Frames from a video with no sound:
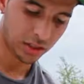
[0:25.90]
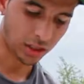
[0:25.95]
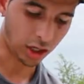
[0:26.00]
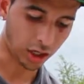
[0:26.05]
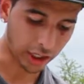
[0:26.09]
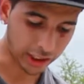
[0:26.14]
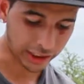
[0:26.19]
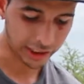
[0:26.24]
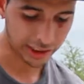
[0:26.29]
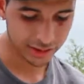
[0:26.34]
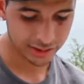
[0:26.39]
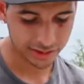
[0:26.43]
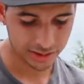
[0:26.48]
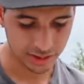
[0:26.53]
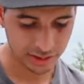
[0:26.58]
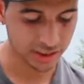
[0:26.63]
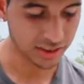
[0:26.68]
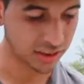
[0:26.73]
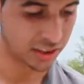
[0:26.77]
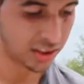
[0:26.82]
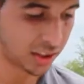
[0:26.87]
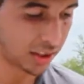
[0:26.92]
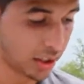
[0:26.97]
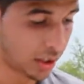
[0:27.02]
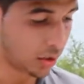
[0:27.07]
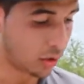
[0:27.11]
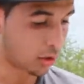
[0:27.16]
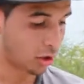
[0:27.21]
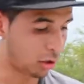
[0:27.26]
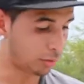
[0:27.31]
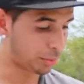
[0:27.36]
Alright guys,
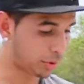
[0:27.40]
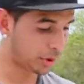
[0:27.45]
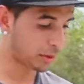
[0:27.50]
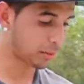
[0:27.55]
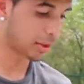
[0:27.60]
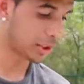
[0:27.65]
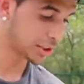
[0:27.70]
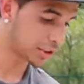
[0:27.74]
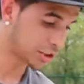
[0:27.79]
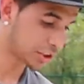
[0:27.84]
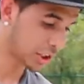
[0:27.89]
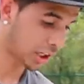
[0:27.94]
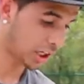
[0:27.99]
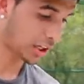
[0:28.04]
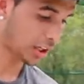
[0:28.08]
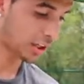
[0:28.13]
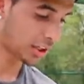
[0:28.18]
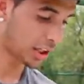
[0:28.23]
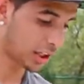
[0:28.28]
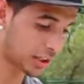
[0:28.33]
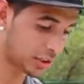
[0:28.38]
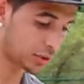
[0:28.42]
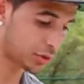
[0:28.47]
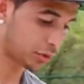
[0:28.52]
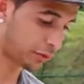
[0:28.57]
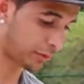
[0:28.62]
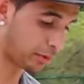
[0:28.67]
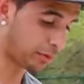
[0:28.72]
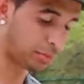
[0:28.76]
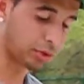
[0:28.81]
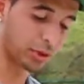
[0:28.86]
well pretty much you gotta learn how to
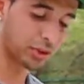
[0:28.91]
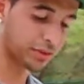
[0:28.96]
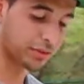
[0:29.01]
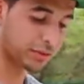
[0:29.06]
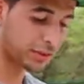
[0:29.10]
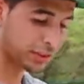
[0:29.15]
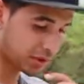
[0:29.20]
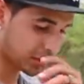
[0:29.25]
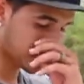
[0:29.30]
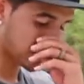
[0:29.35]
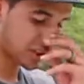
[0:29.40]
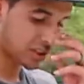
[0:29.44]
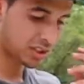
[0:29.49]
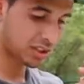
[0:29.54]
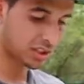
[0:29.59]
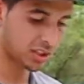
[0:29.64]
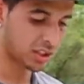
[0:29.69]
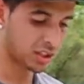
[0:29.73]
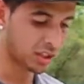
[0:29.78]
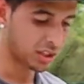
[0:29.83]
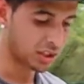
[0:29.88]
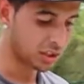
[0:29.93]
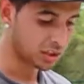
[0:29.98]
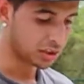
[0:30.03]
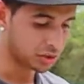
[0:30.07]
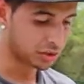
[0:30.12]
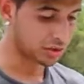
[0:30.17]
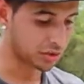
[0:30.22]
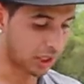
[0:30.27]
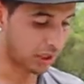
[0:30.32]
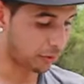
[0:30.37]
do it from boards first,
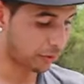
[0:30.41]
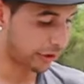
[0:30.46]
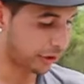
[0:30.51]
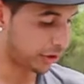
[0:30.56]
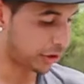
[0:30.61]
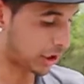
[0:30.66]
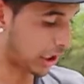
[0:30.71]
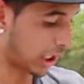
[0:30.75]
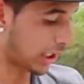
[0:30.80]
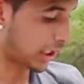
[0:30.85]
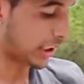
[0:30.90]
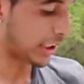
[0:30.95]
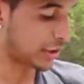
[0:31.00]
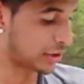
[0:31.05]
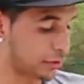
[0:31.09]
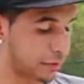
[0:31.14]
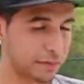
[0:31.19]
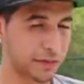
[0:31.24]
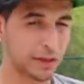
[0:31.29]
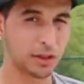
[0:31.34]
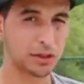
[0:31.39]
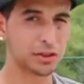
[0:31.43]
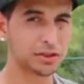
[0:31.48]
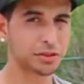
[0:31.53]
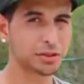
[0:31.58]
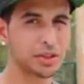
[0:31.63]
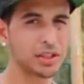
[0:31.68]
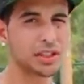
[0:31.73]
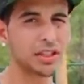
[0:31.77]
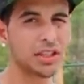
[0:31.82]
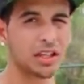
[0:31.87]
so that way you kinda get the flow
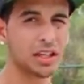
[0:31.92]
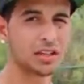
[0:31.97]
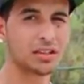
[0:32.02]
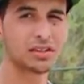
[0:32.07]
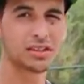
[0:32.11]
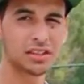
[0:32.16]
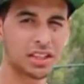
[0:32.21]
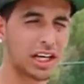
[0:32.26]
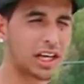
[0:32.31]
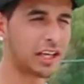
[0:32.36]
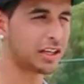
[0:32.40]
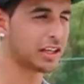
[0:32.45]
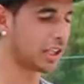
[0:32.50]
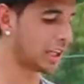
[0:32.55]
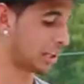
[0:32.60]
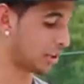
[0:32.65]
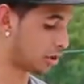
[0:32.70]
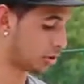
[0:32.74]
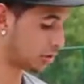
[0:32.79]
to it, how to like